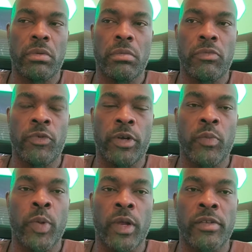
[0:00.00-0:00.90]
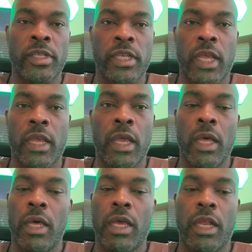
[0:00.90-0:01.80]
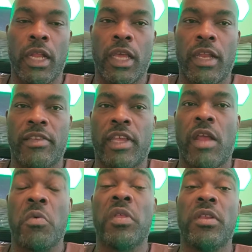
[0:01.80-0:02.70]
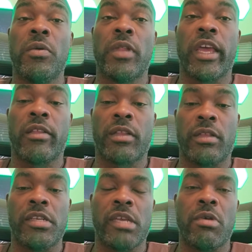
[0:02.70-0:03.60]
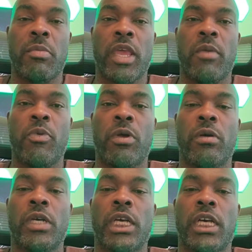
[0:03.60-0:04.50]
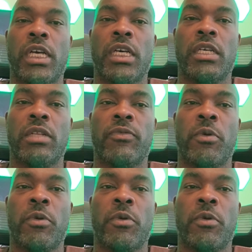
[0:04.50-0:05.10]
for comparison's sake. And I got to say, I really do like the GMMK Pro. For